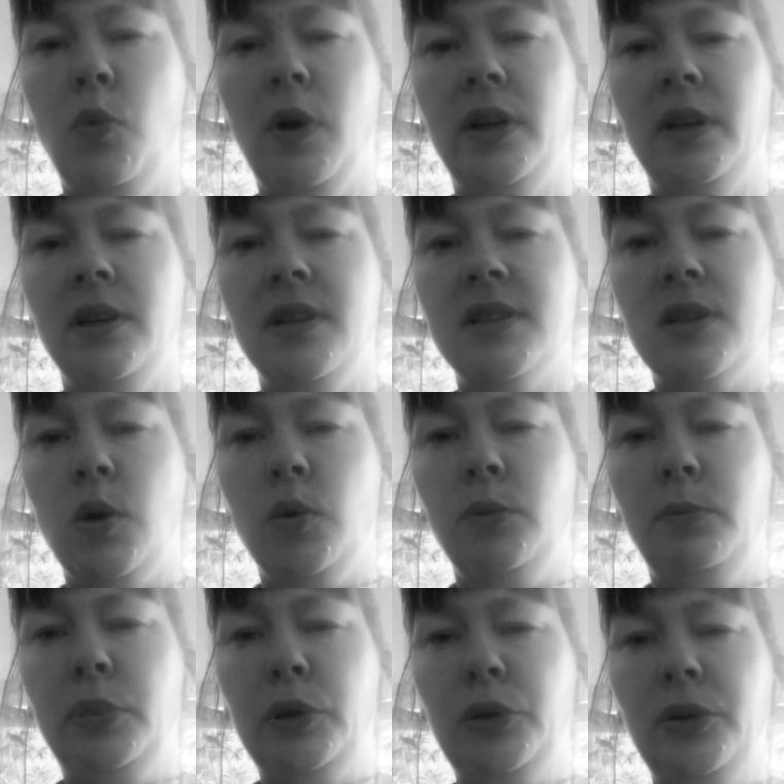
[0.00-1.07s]
one, and it's called
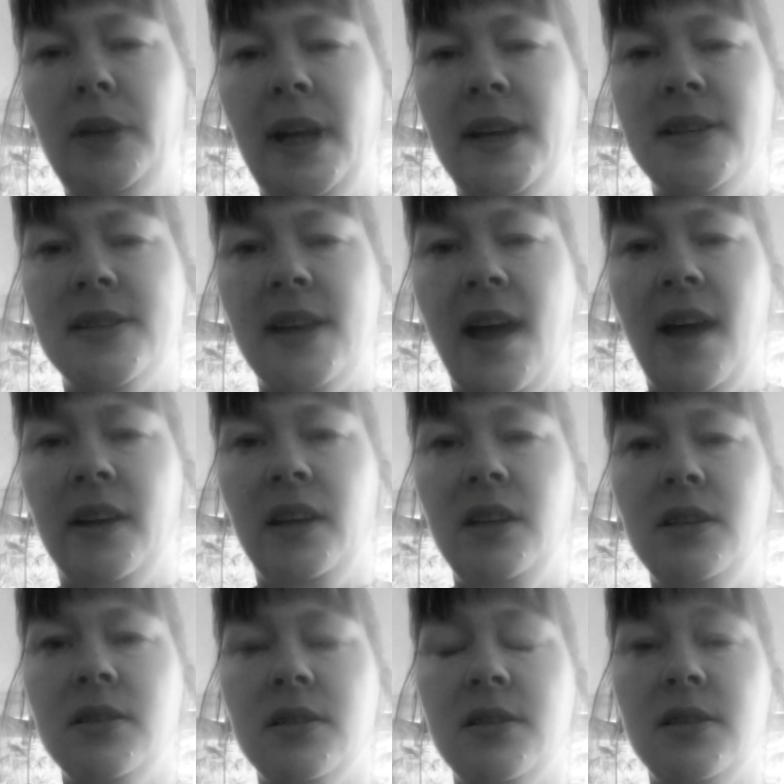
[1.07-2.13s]
Blue Lace
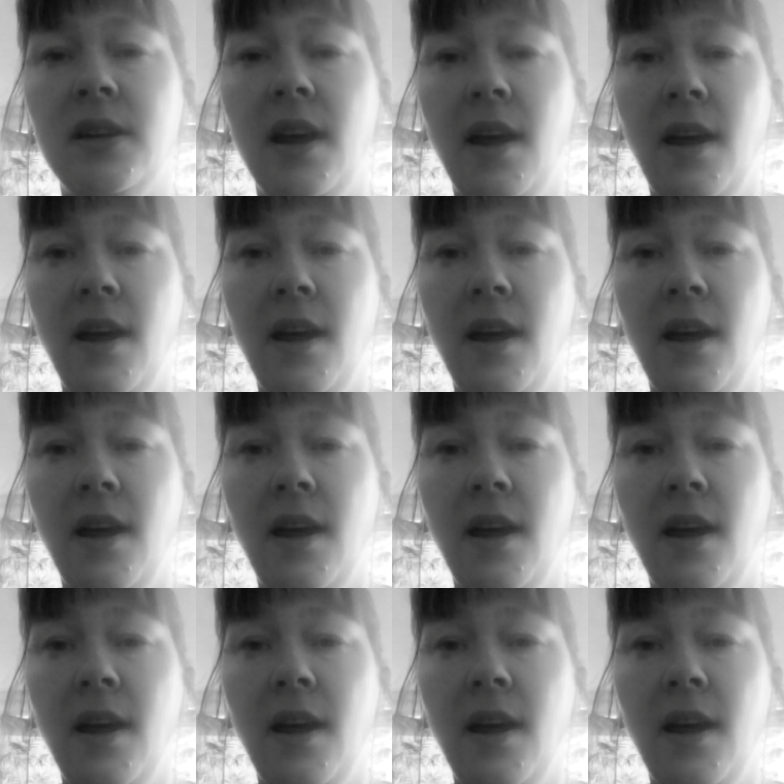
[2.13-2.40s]
Agate,